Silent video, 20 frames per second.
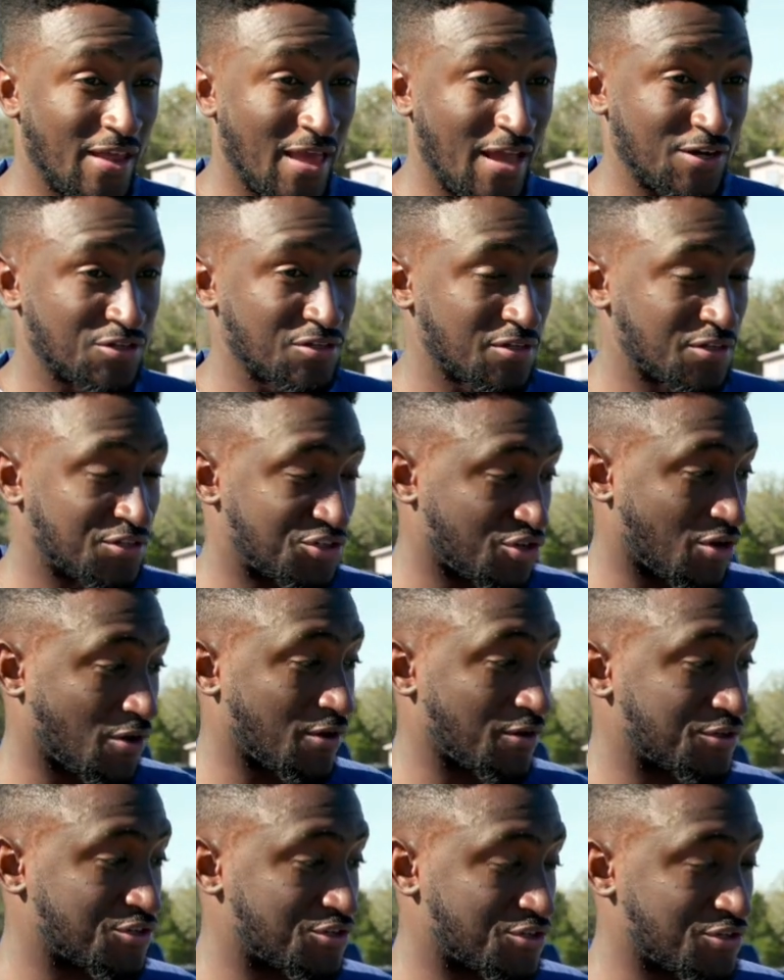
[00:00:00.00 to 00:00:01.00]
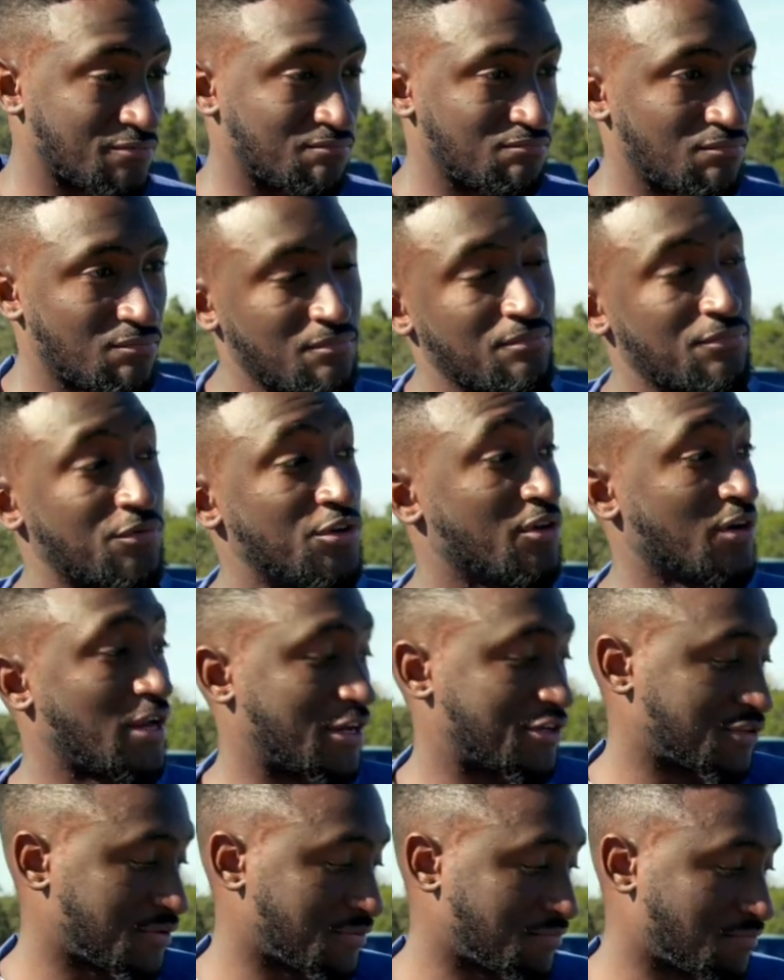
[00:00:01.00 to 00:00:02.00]
be in sync with the main
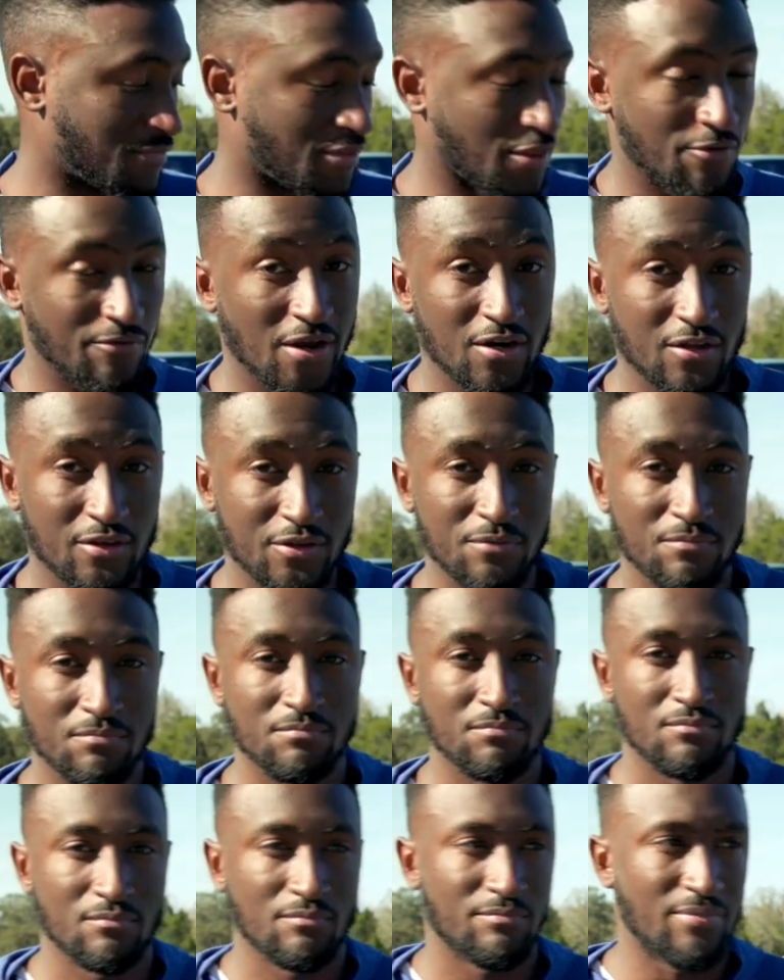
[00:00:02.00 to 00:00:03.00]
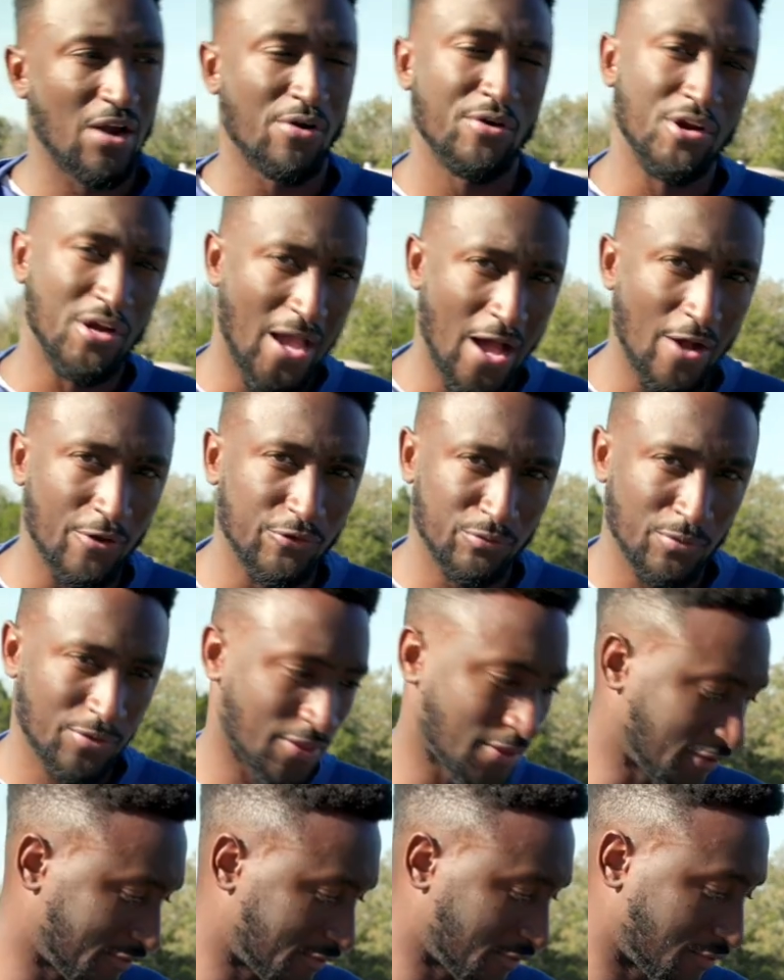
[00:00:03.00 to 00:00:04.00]
battery pack, following the
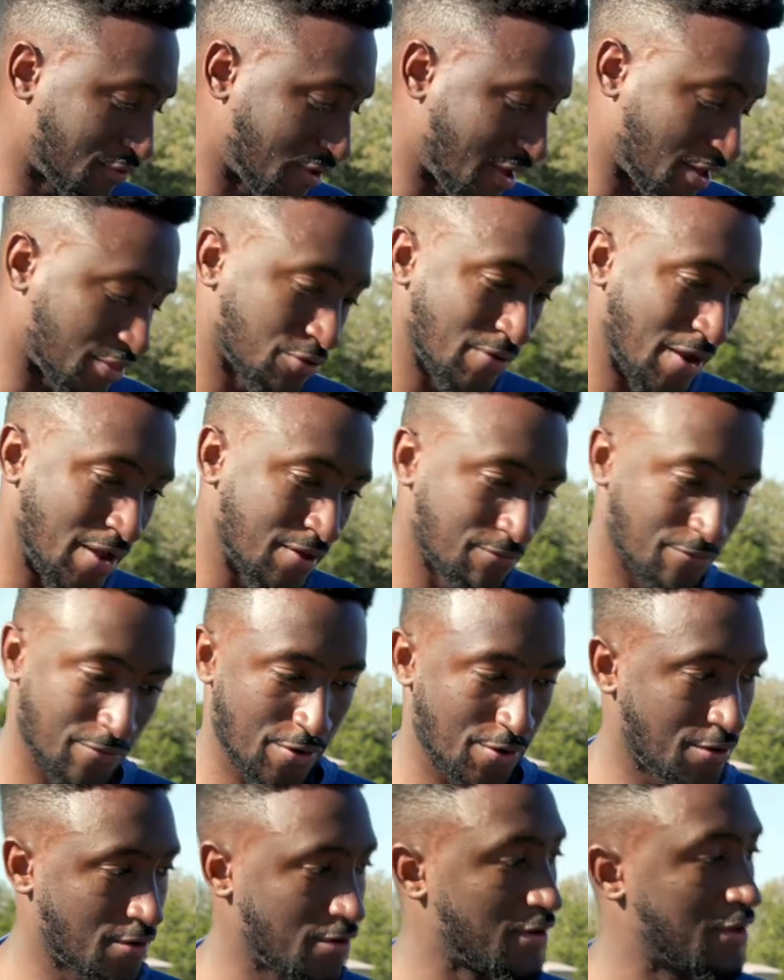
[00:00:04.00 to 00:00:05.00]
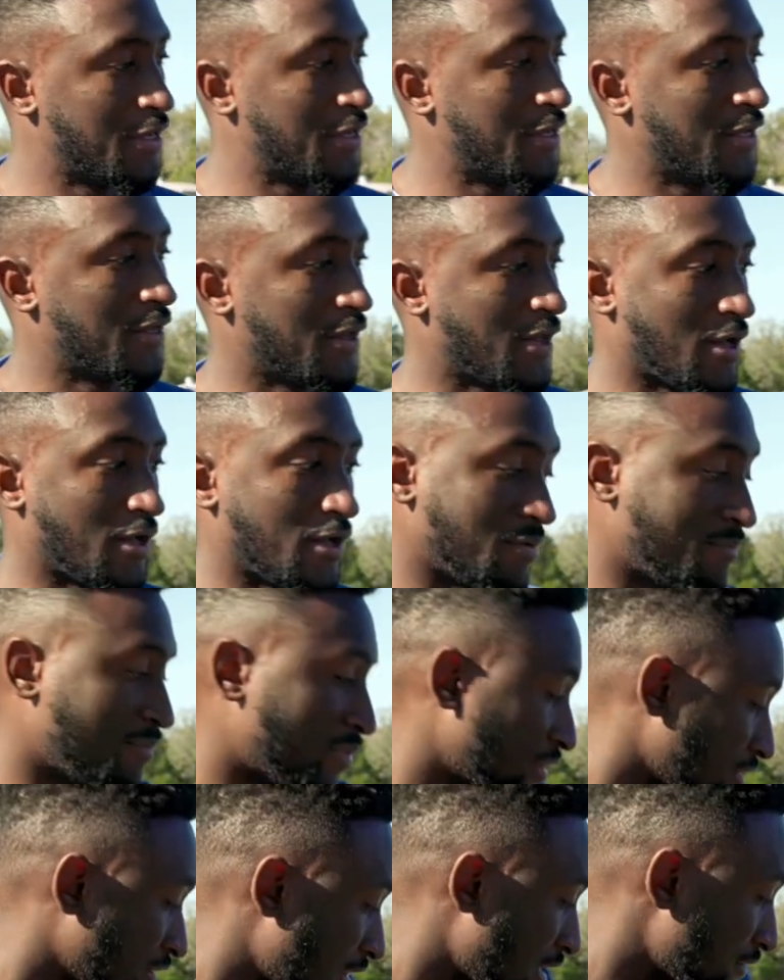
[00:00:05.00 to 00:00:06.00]
complete charging discharging cycle
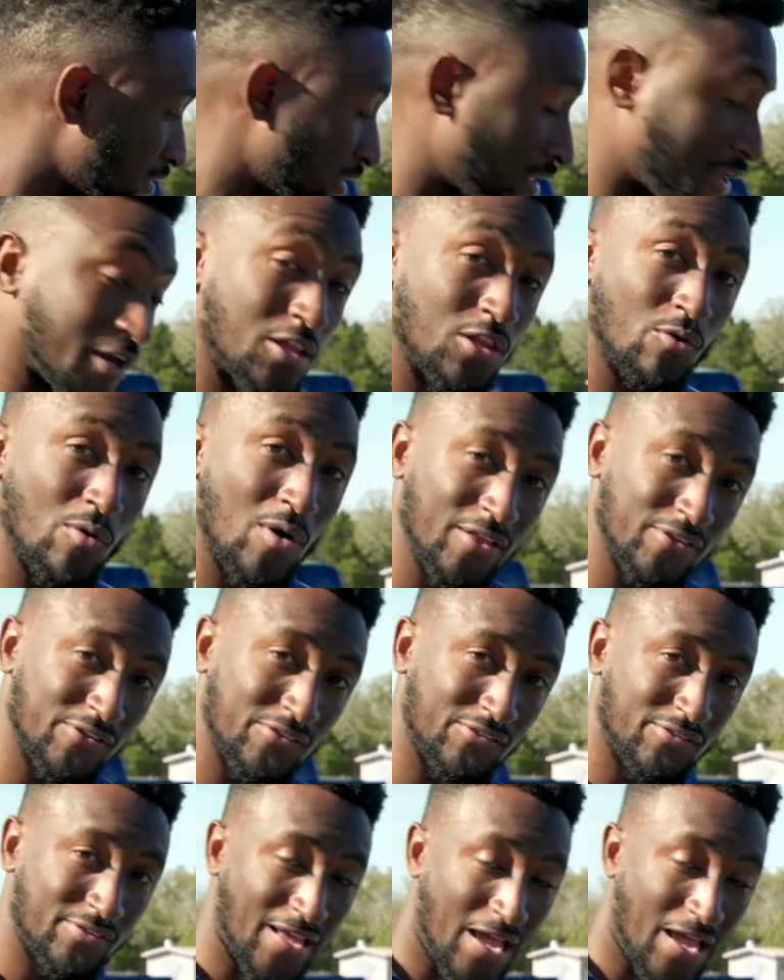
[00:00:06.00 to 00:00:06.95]
of the whole system.